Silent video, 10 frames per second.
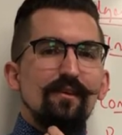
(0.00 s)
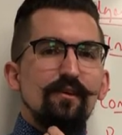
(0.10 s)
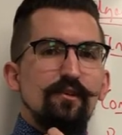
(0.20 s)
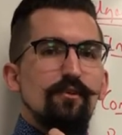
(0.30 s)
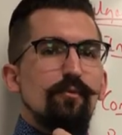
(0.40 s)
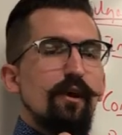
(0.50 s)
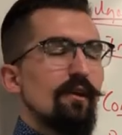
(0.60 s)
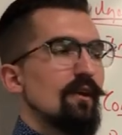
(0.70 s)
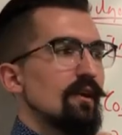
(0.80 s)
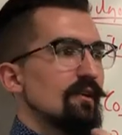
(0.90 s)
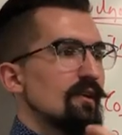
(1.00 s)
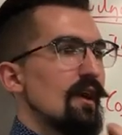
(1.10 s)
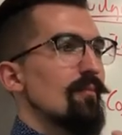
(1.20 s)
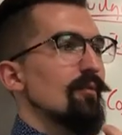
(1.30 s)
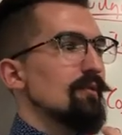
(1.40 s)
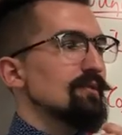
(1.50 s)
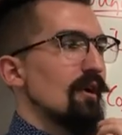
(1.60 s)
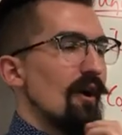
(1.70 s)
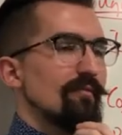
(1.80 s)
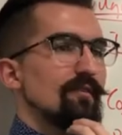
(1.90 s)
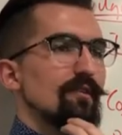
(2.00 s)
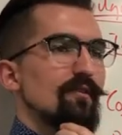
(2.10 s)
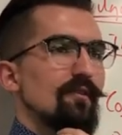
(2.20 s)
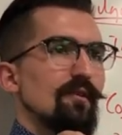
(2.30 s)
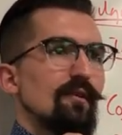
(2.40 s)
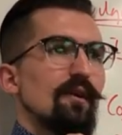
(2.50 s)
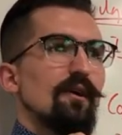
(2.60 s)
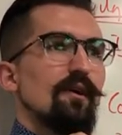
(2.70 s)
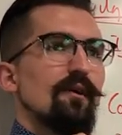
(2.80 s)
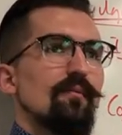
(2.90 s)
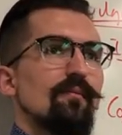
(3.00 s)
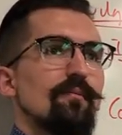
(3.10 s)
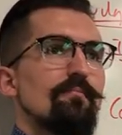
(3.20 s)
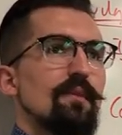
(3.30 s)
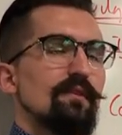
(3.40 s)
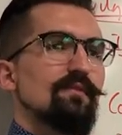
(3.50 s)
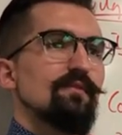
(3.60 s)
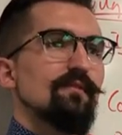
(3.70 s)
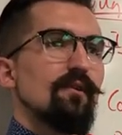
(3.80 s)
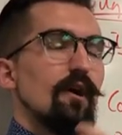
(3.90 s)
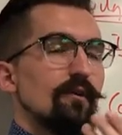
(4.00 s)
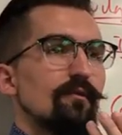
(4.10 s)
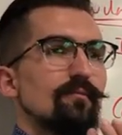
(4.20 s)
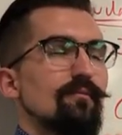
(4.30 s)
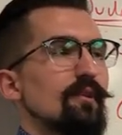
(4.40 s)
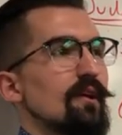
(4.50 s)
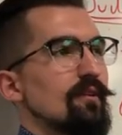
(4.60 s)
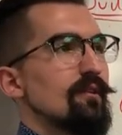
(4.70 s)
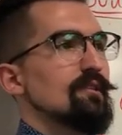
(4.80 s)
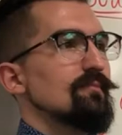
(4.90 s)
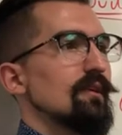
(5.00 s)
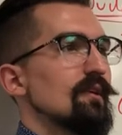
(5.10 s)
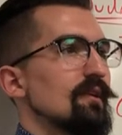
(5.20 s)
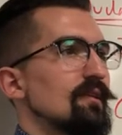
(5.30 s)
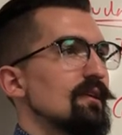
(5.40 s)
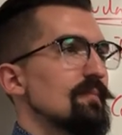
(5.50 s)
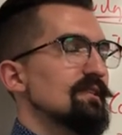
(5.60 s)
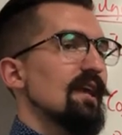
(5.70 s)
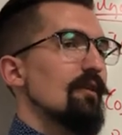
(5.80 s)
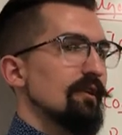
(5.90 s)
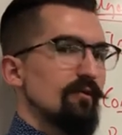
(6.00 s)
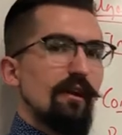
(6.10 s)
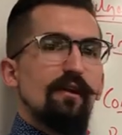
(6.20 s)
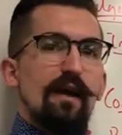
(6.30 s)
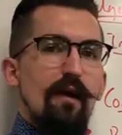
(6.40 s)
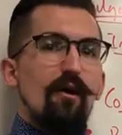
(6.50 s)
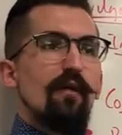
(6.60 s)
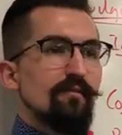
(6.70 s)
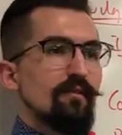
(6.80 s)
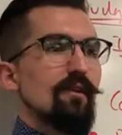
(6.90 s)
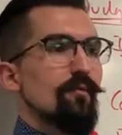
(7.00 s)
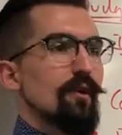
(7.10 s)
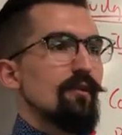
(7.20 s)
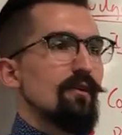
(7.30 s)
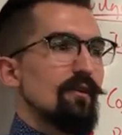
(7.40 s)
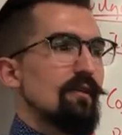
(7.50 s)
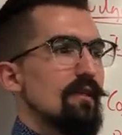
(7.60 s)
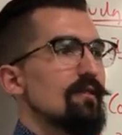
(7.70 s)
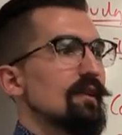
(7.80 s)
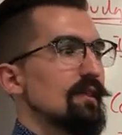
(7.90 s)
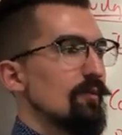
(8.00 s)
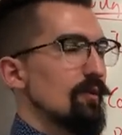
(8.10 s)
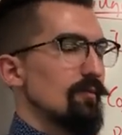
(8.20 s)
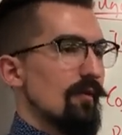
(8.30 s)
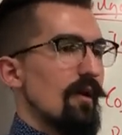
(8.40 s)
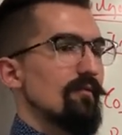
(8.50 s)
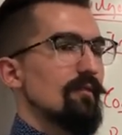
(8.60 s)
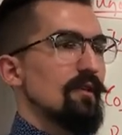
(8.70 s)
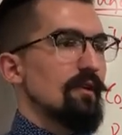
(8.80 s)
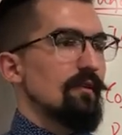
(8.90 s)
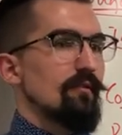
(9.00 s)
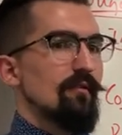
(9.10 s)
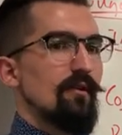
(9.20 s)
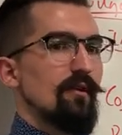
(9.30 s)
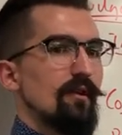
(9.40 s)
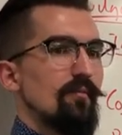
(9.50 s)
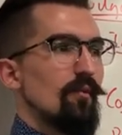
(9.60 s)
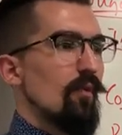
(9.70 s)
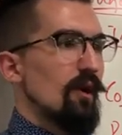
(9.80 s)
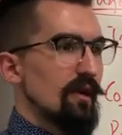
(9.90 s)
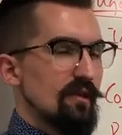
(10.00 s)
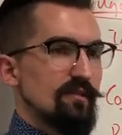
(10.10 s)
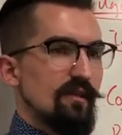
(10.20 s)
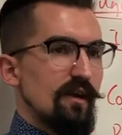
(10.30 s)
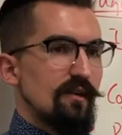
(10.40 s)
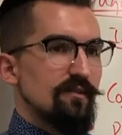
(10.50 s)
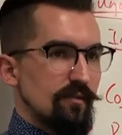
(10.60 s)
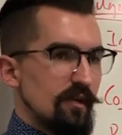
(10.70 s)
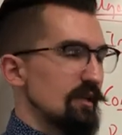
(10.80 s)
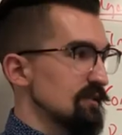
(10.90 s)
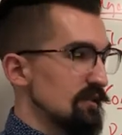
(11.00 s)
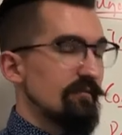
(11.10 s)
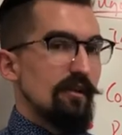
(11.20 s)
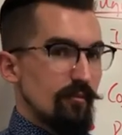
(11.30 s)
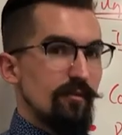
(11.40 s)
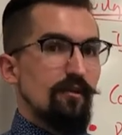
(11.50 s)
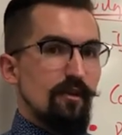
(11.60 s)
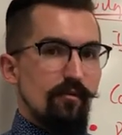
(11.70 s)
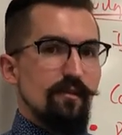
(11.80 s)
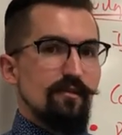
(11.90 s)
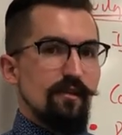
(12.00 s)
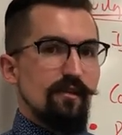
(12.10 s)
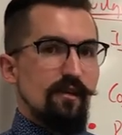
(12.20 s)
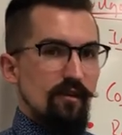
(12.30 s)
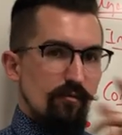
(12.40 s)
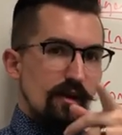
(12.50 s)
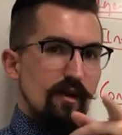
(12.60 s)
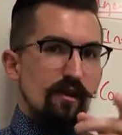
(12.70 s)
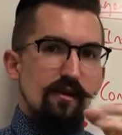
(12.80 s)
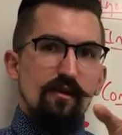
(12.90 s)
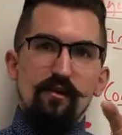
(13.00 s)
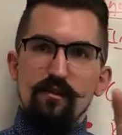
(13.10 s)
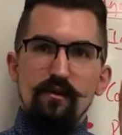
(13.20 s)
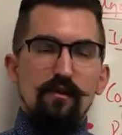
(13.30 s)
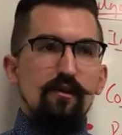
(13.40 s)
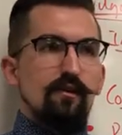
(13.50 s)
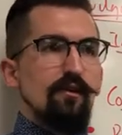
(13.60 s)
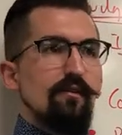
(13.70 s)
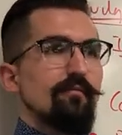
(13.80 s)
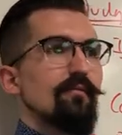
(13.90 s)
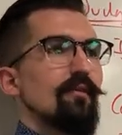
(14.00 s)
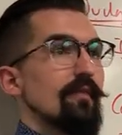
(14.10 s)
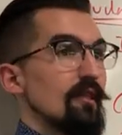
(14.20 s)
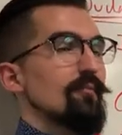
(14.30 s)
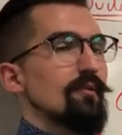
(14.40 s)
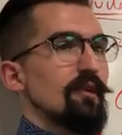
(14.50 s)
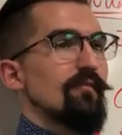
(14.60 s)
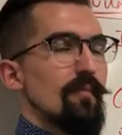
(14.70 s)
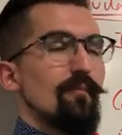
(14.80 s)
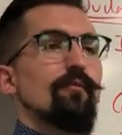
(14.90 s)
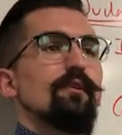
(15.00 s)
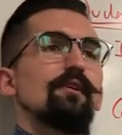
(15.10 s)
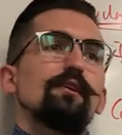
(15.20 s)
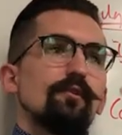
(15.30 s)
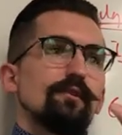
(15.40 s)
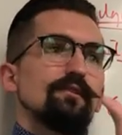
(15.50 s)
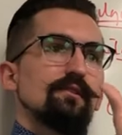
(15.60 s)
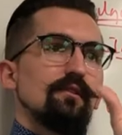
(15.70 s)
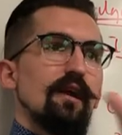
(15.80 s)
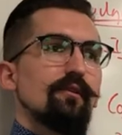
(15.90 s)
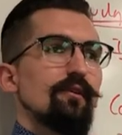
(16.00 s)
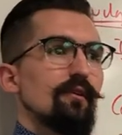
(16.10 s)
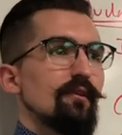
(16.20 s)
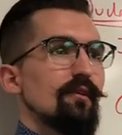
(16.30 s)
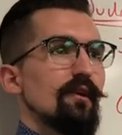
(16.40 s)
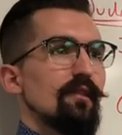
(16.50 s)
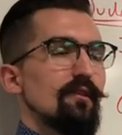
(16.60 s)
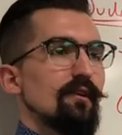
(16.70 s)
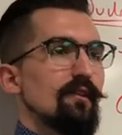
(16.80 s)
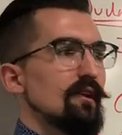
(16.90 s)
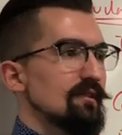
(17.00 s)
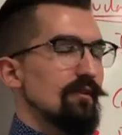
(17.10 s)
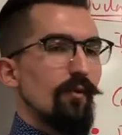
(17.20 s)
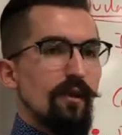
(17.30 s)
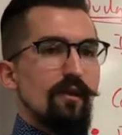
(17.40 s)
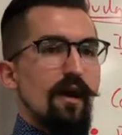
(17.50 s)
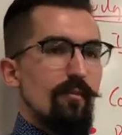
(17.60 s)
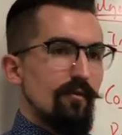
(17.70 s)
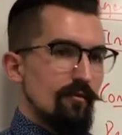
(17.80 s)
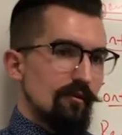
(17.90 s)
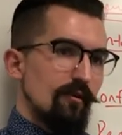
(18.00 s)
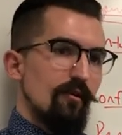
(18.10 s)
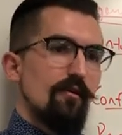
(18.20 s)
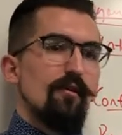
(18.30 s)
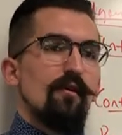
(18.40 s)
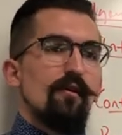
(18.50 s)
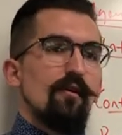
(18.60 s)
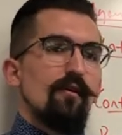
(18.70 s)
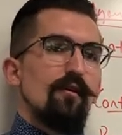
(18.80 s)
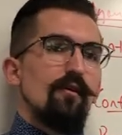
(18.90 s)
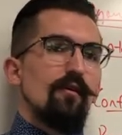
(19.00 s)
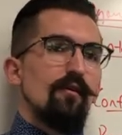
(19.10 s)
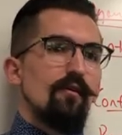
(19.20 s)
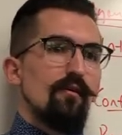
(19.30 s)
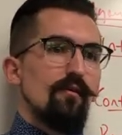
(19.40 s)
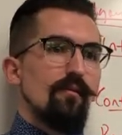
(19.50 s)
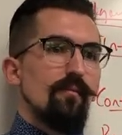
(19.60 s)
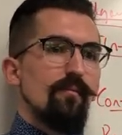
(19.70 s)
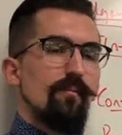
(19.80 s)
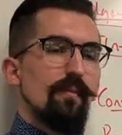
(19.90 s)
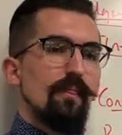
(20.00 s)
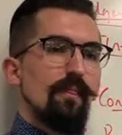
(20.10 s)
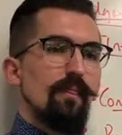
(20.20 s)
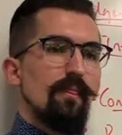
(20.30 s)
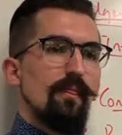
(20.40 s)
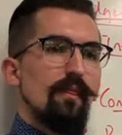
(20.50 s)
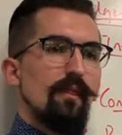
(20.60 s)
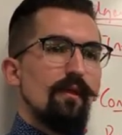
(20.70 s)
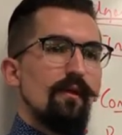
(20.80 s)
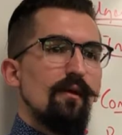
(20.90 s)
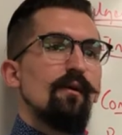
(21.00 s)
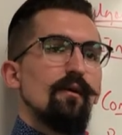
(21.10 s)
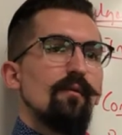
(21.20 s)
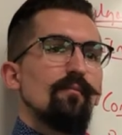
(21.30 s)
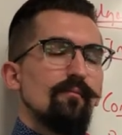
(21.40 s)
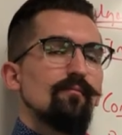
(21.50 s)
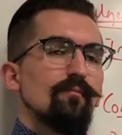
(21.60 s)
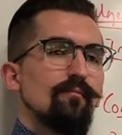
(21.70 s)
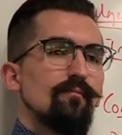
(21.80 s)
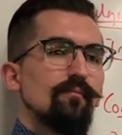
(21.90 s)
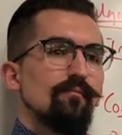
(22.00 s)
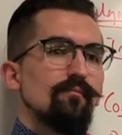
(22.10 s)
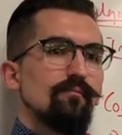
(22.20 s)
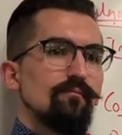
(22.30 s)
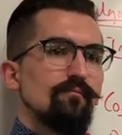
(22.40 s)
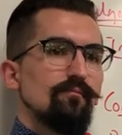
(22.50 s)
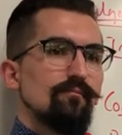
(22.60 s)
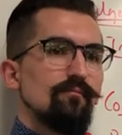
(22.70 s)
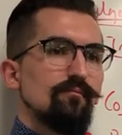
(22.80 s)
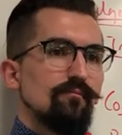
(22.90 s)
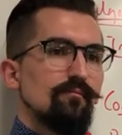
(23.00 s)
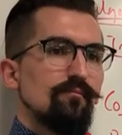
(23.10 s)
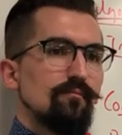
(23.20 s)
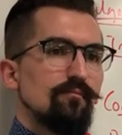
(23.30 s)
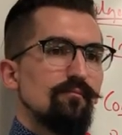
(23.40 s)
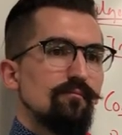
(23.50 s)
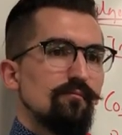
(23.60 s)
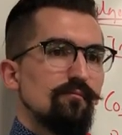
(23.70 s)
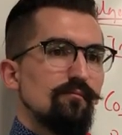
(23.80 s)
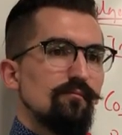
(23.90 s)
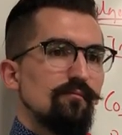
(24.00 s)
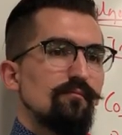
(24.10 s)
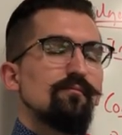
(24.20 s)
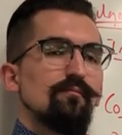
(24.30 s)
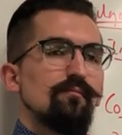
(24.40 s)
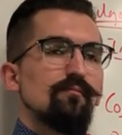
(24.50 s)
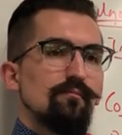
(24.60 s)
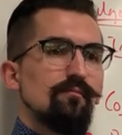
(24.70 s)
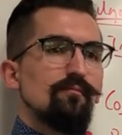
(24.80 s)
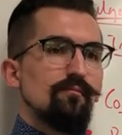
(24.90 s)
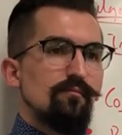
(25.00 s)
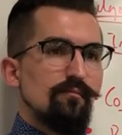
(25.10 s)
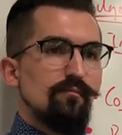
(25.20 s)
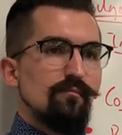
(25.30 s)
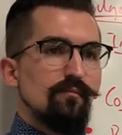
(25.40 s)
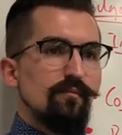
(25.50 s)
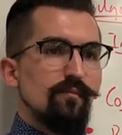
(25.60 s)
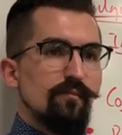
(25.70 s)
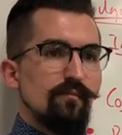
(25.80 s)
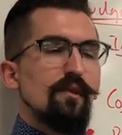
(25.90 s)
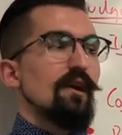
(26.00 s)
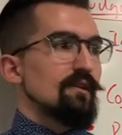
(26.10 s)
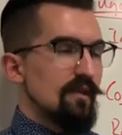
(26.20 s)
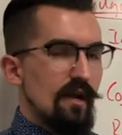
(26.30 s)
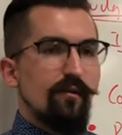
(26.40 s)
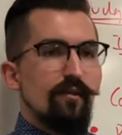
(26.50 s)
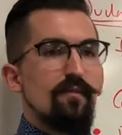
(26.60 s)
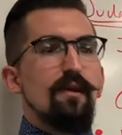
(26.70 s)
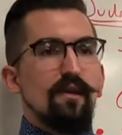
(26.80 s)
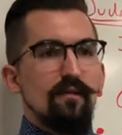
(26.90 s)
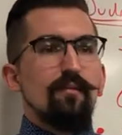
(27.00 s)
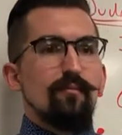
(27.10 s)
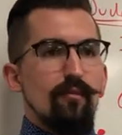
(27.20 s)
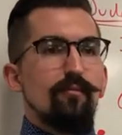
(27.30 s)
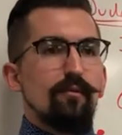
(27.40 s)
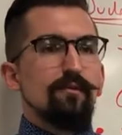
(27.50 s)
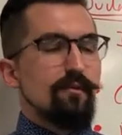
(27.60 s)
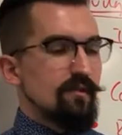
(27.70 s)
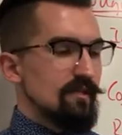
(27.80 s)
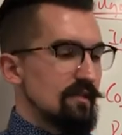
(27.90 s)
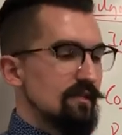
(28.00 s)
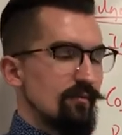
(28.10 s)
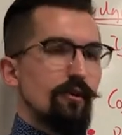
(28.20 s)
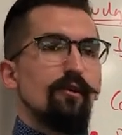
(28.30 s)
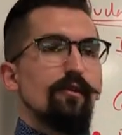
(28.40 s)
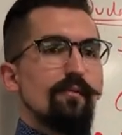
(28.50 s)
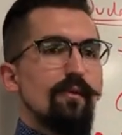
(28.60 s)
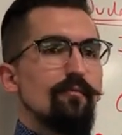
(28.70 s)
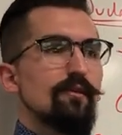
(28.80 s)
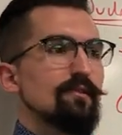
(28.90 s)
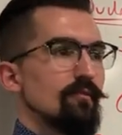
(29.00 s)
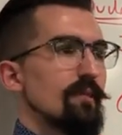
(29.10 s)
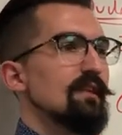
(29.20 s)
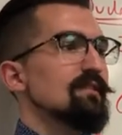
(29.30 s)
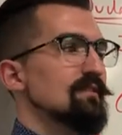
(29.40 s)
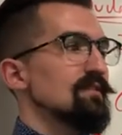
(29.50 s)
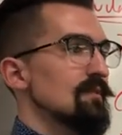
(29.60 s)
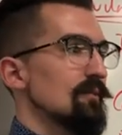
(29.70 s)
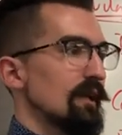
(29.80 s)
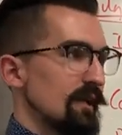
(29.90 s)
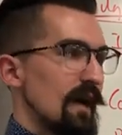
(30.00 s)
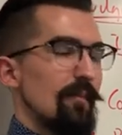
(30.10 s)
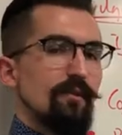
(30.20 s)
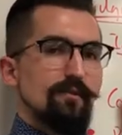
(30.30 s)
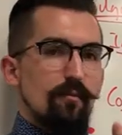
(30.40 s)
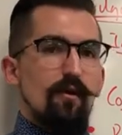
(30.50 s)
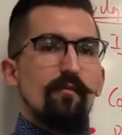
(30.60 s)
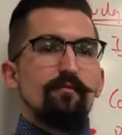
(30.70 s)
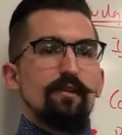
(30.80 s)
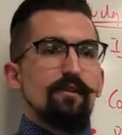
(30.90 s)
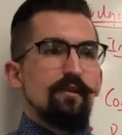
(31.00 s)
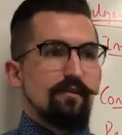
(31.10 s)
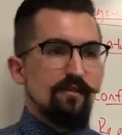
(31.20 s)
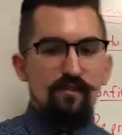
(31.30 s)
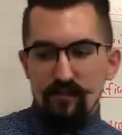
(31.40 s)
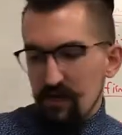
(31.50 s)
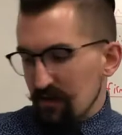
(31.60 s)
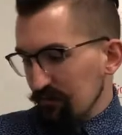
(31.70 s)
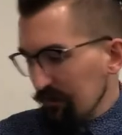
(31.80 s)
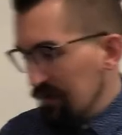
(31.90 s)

Because you're right. Gamblers often uh, miss, or under, not underestimate, they miscalculate how often they win. They think they win more often than they do. But why is that? So it is the availability heuristic, and you're right. The uh, availability of a memory increases the likelihood, I think, that it's going to happen or occur. Because the memory is so available to them, like whenever they do win, like what you said with how the machines work. They make all this noise and there's... Yeah, exactly. They make it memorable. So it's easy to recall that memory, so it makes it seem like it happens more often than it does. Exactly.